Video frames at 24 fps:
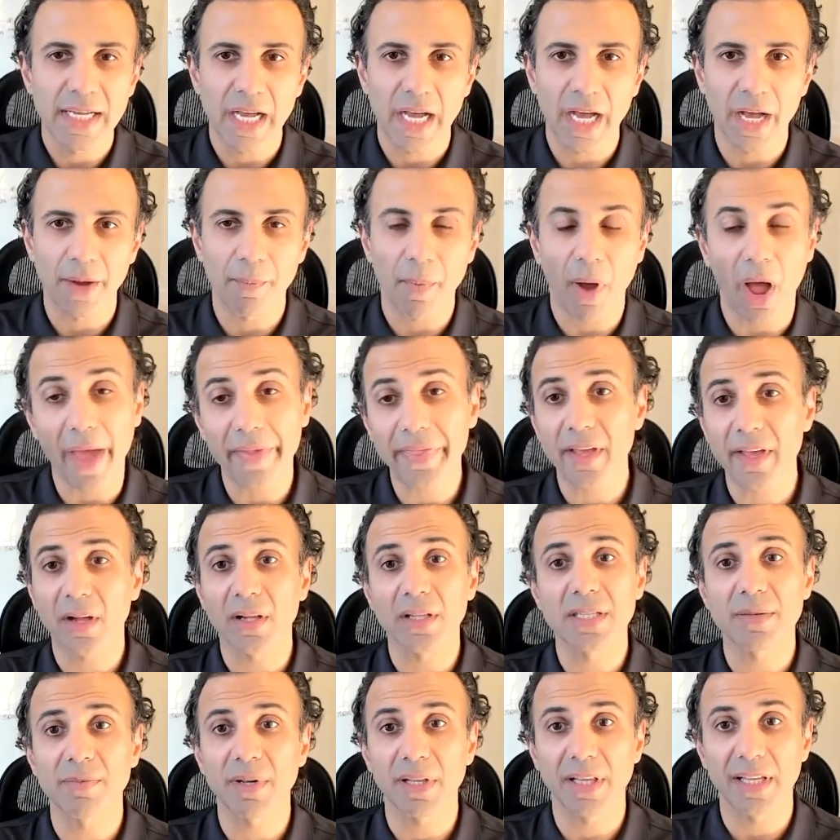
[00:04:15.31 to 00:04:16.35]
I think
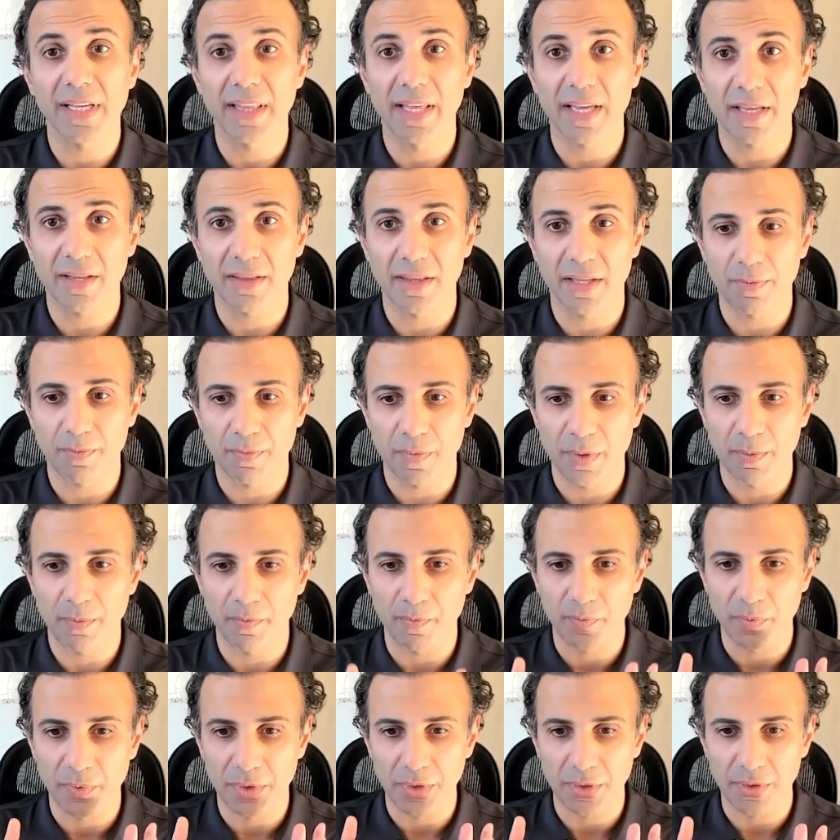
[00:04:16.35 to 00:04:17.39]
ultimately
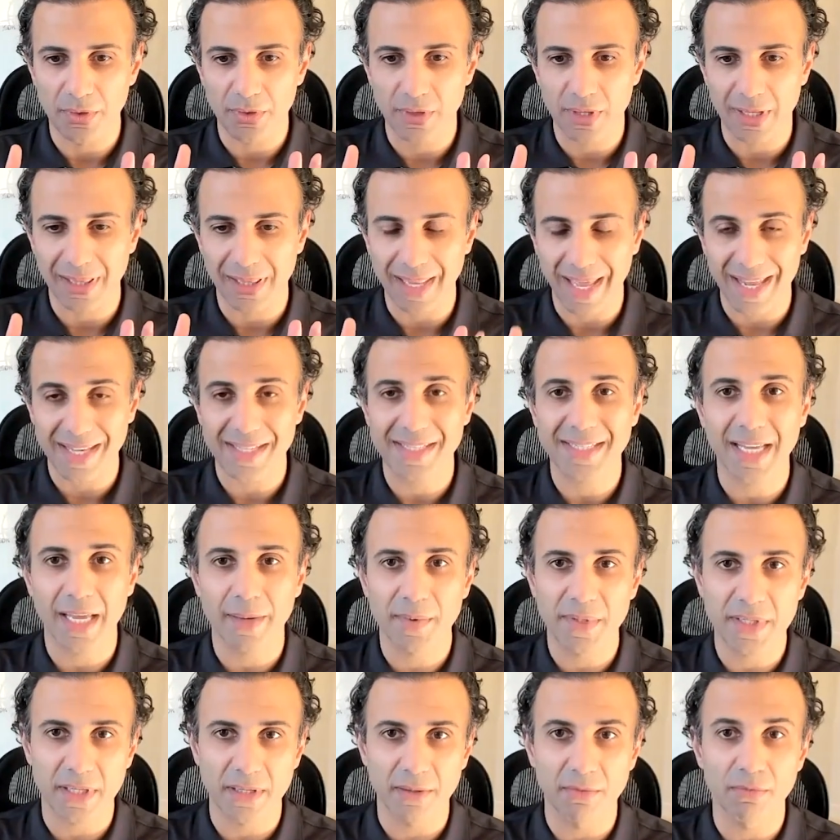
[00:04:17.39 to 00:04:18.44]
the landscape
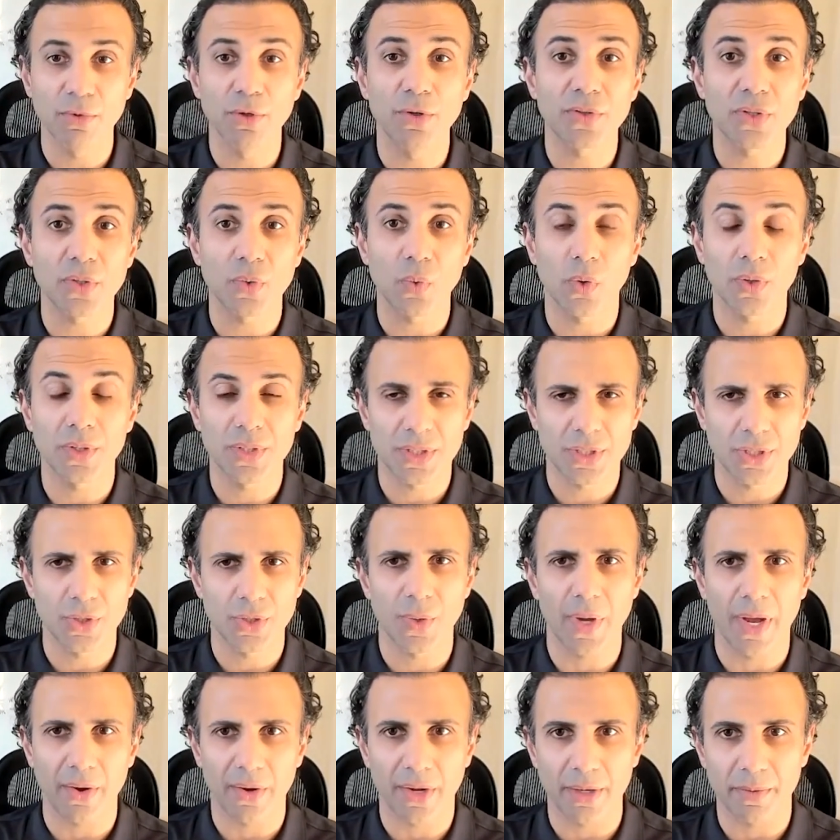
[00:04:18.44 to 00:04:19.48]
is going to move towards two
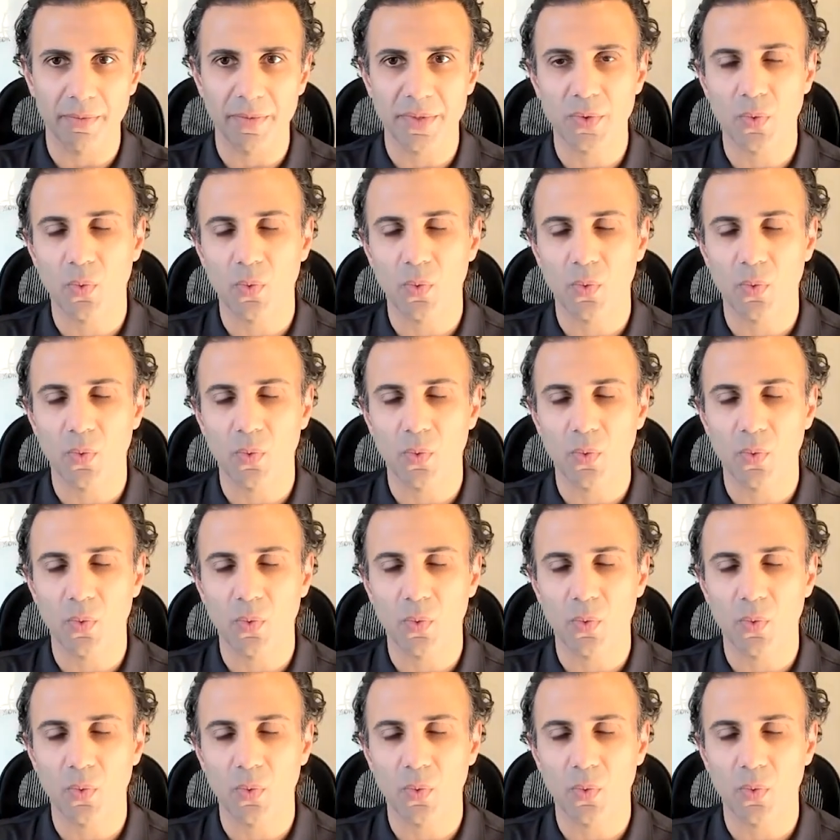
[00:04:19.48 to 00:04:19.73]
outcomes.